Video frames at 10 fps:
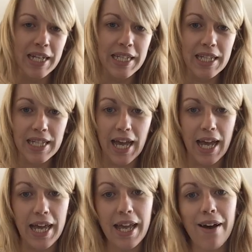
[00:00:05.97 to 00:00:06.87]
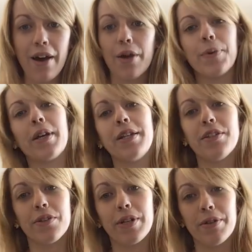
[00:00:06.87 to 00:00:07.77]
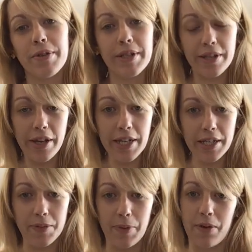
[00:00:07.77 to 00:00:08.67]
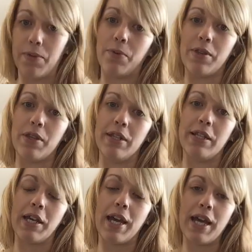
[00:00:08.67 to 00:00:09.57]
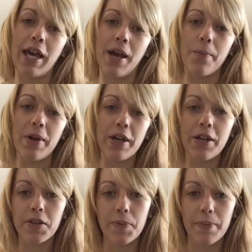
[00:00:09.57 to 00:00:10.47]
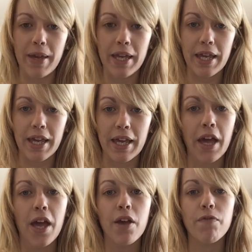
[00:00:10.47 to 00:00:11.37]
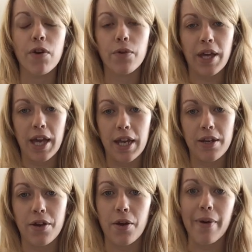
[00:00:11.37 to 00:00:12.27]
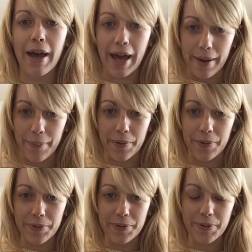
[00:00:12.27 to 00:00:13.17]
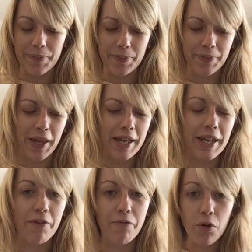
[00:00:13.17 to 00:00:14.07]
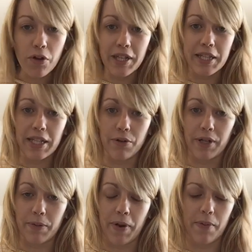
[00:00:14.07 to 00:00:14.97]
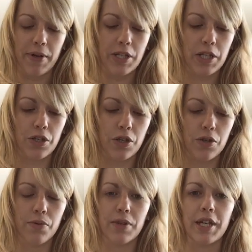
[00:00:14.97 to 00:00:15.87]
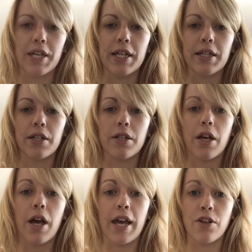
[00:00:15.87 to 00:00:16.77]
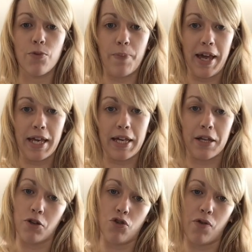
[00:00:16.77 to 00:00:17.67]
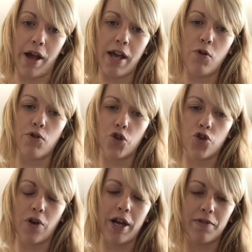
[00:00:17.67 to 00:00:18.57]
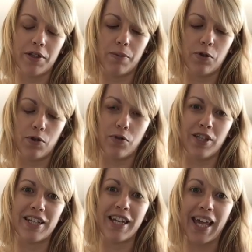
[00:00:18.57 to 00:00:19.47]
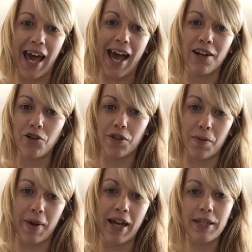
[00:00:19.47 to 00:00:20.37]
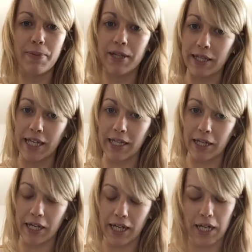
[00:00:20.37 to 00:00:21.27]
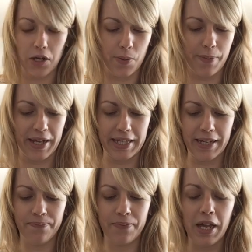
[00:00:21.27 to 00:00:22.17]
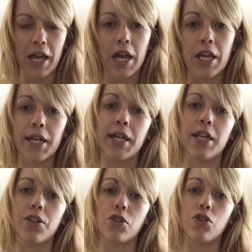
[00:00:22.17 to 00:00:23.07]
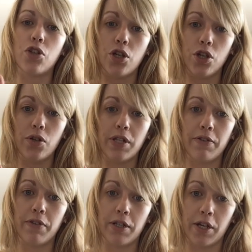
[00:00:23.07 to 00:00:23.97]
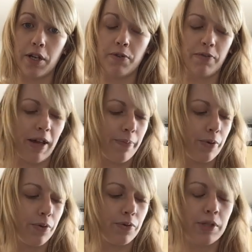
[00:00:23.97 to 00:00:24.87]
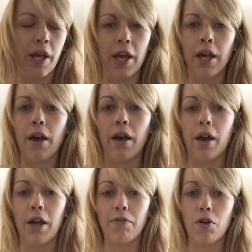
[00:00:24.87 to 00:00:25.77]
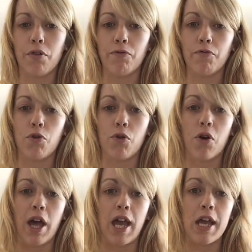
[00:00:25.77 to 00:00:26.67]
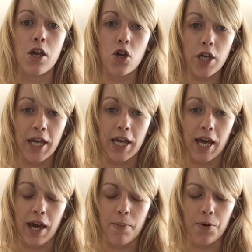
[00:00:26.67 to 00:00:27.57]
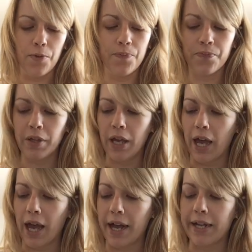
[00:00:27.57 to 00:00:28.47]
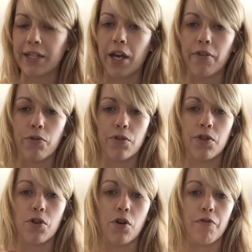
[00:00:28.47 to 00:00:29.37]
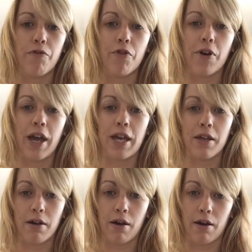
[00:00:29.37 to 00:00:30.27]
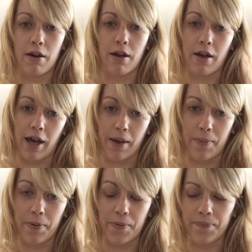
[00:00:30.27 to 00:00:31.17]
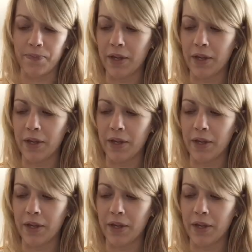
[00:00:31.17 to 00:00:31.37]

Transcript: Today I would like to do a little science experiment with you today, and we're going to be making volcano apples. Now for this little experiment you need a baking tray or a tray of some sorts to catch the mess, because it is going to get a little bit messy. You need two different types of apples. I have gone for a cooking apple, and I've also gone for a gala apple.